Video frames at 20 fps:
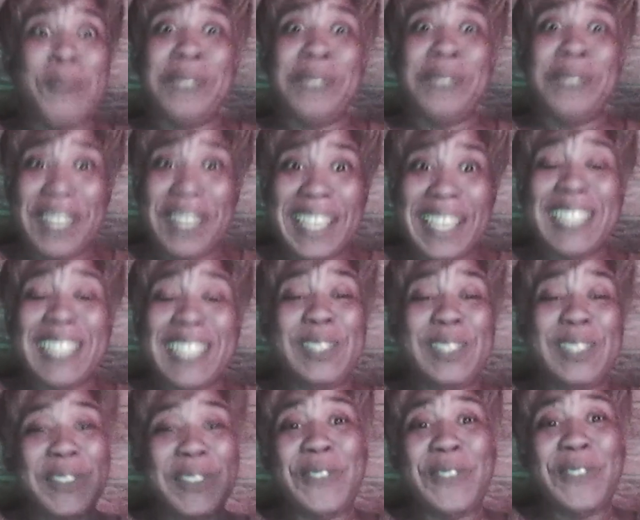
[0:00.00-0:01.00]
things
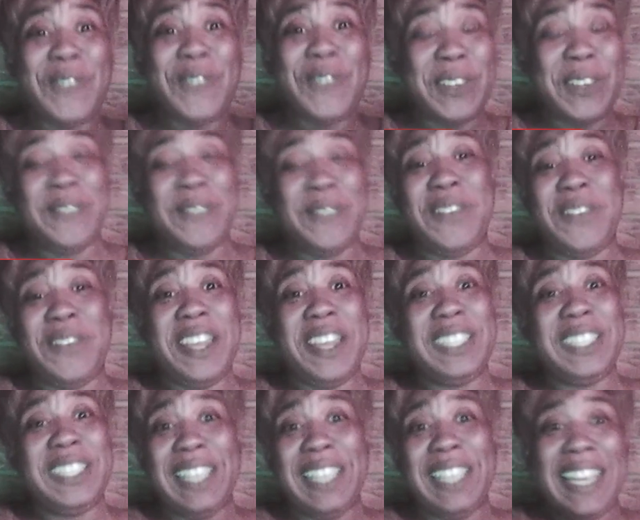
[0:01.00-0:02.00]
with Vic Effects,
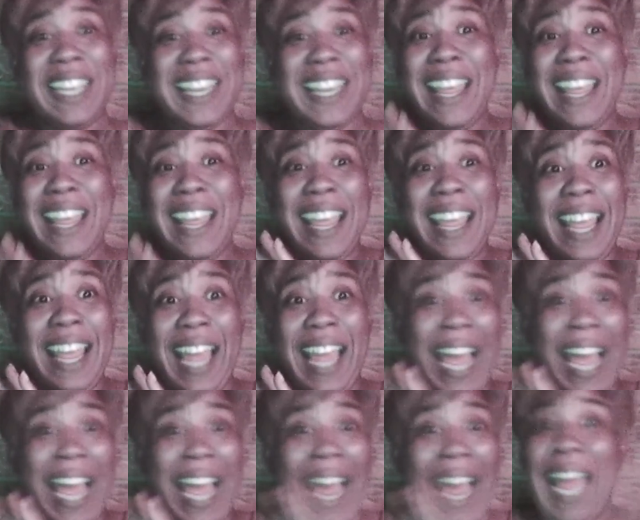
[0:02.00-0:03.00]
and
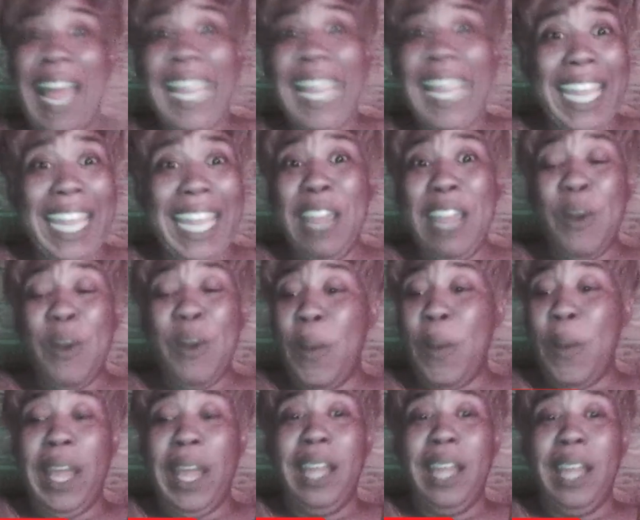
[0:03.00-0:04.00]
I can't
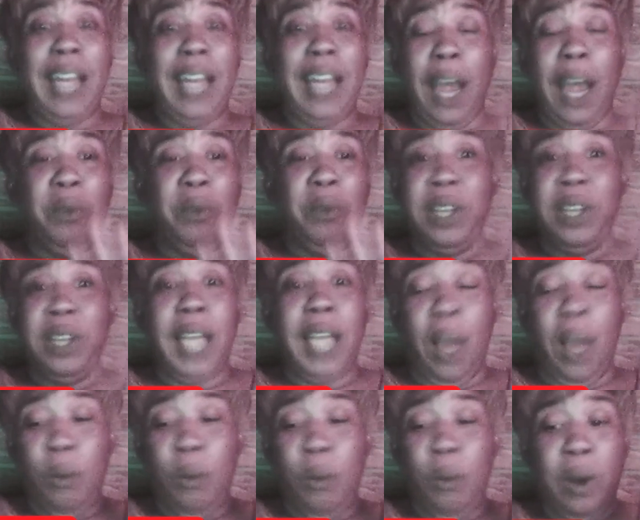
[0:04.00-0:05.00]
wait. I
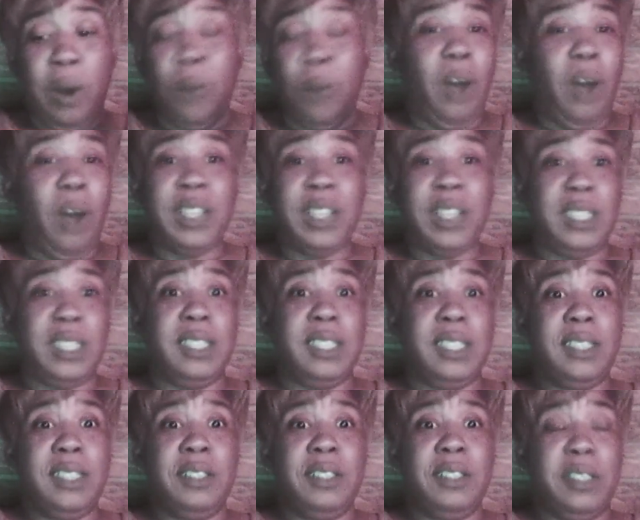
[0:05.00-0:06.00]
want to watch this
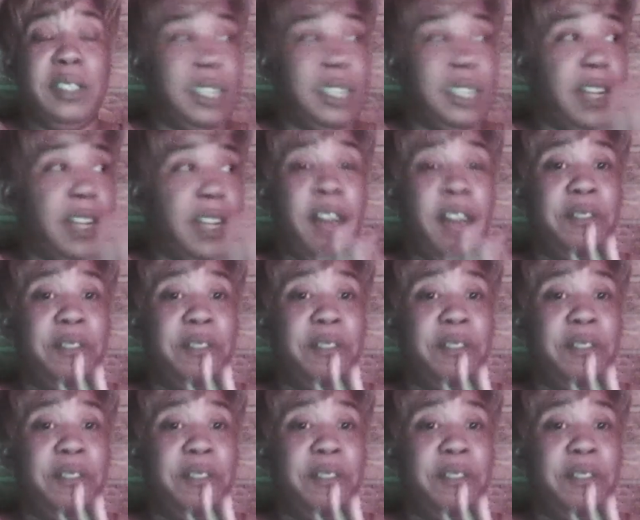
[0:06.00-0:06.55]
and there's and I